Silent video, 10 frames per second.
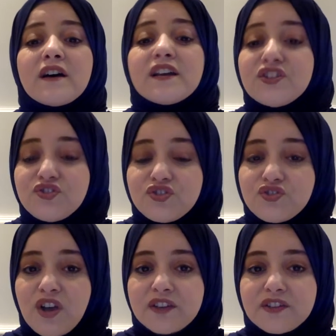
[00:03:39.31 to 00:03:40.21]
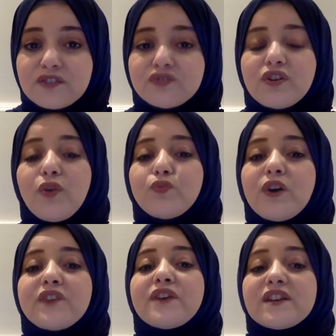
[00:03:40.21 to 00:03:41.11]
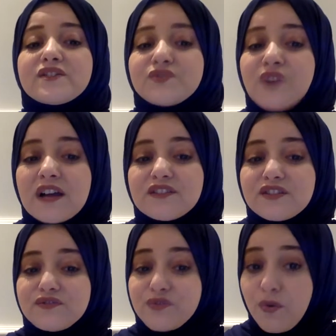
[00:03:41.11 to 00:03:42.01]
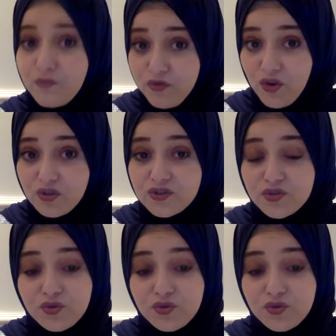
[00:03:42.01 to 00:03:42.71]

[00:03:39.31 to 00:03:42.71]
each child were extracted from phone